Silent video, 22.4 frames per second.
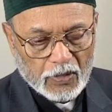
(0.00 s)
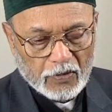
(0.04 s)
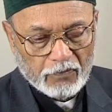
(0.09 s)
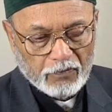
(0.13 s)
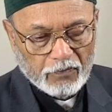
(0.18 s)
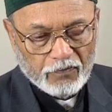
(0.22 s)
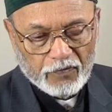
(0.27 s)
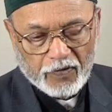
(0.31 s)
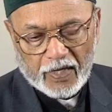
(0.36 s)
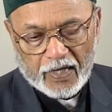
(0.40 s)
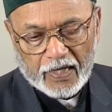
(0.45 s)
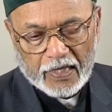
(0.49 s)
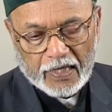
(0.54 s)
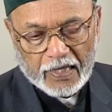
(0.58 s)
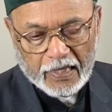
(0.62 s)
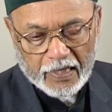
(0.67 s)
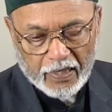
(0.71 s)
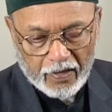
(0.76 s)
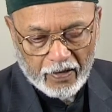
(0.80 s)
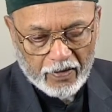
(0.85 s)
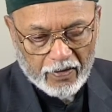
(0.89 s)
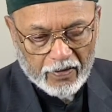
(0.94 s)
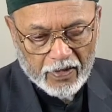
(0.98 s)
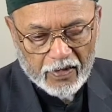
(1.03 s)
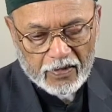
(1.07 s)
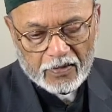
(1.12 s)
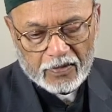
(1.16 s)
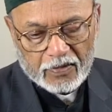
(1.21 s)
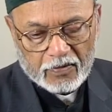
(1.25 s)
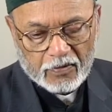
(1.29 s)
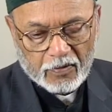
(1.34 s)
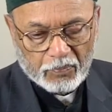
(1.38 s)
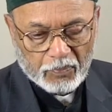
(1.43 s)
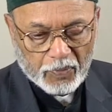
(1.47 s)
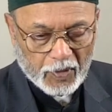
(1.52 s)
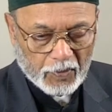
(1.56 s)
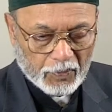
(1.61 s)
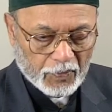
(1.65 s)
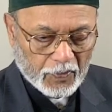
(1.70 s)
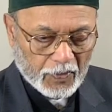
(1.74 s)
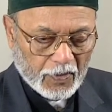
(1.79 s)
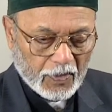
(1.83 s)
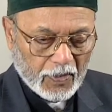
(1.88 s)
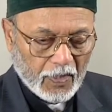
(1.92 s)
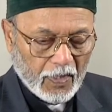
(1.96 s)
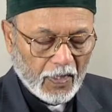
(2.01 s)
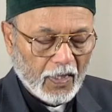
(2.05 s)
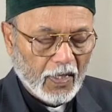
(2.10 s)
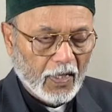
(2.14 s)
the very character of people